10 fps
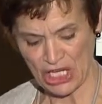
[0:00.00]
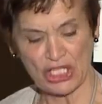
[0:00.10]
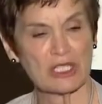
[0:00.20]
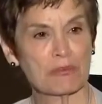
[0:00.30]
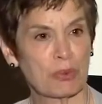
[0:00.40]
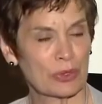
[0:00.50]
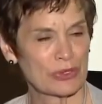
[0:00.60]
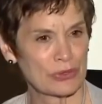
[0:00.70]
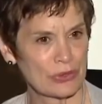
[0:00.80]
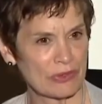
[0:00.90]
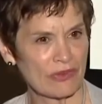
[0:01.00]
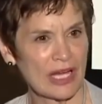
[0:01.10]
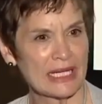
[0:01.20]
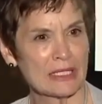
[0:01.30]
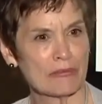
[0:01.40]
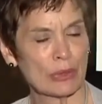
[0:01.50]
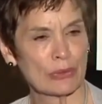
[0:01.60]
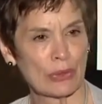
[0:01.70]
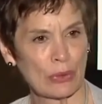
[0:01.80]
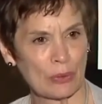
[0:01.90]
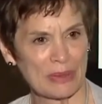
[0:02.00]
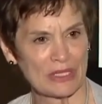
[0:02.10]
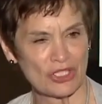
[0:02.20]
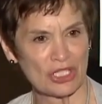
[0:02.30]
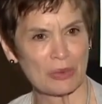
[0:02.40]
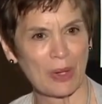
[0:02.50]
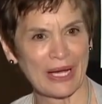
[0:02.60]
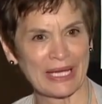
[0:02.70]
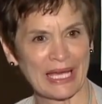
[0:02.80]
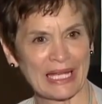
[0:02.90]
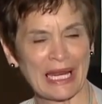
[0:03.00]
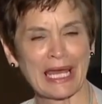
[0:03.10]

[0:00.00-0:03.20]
She's board certified in both OBGYN